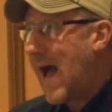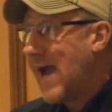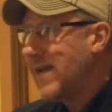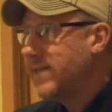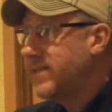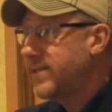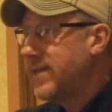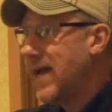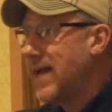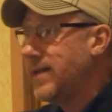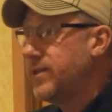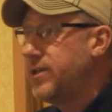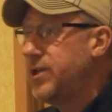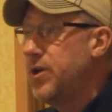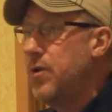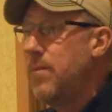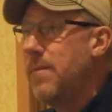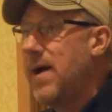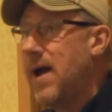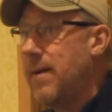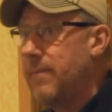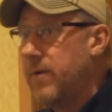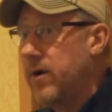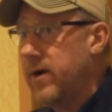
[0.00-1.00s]
I set
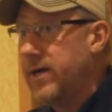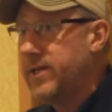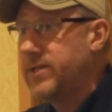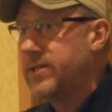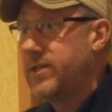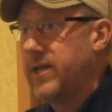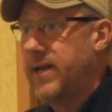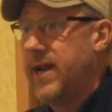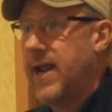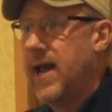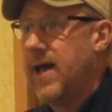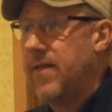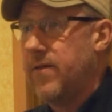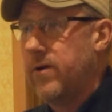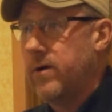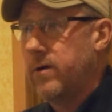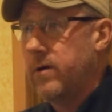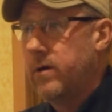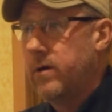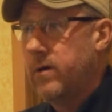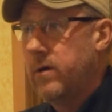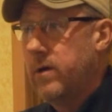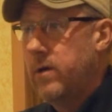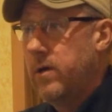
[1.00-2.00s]
two memories
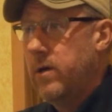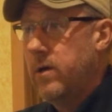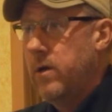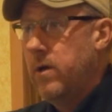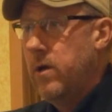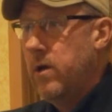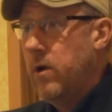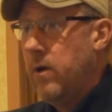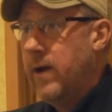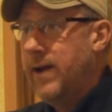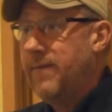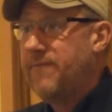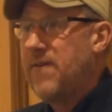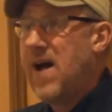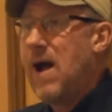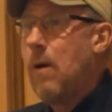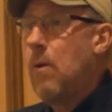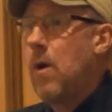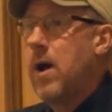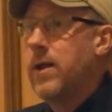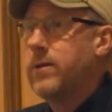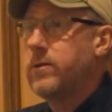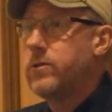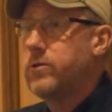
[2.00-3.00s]
together. Well, if I
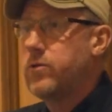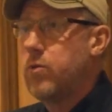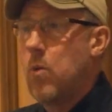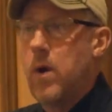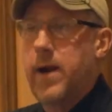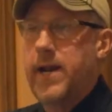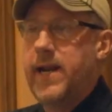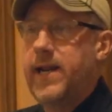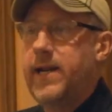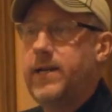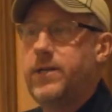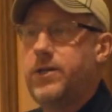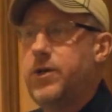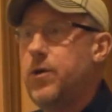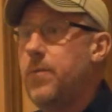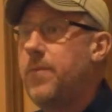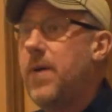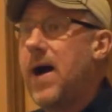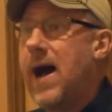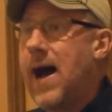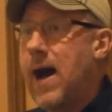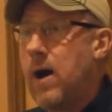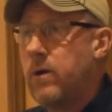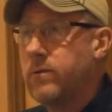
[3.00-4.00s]
want 22
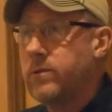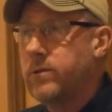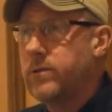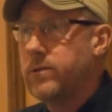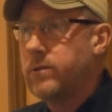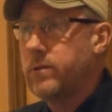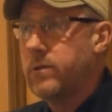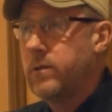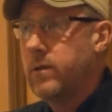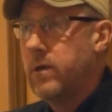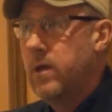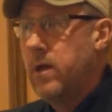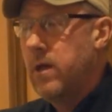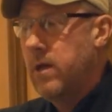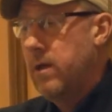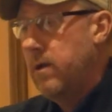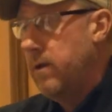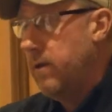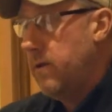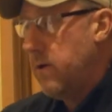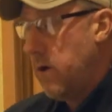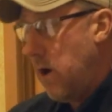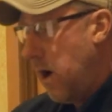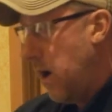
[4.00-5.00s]
pounds
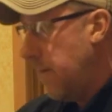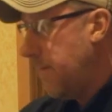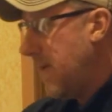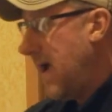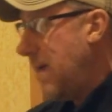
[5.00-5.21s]
on